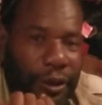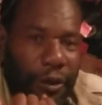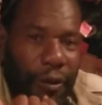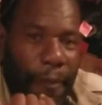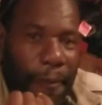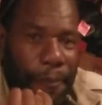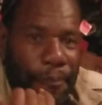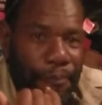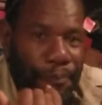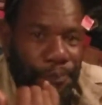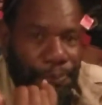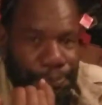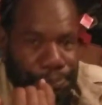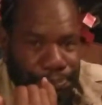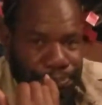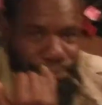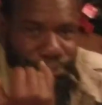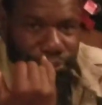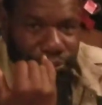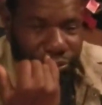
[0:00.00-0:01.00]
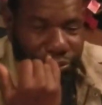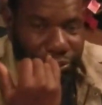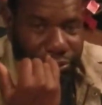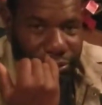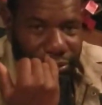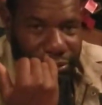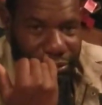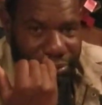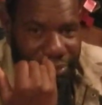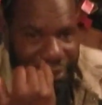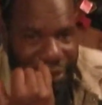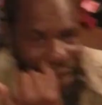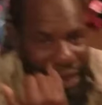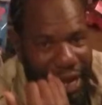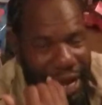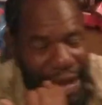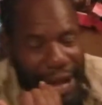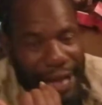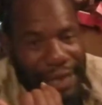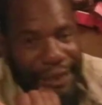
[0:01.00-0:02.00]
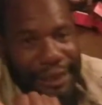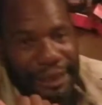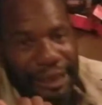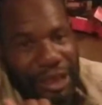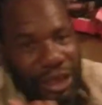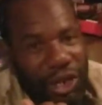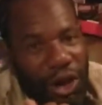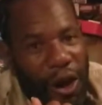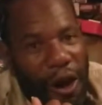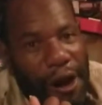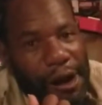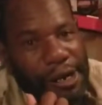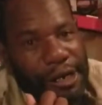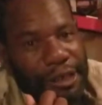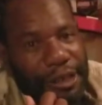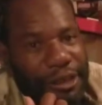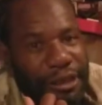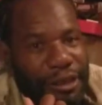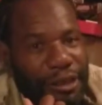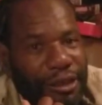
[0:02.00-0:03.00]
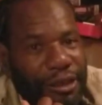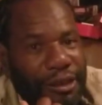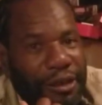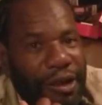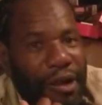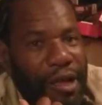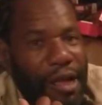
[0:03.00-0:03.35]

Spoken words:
Yeah, you still buy lunch. Where you get patty from?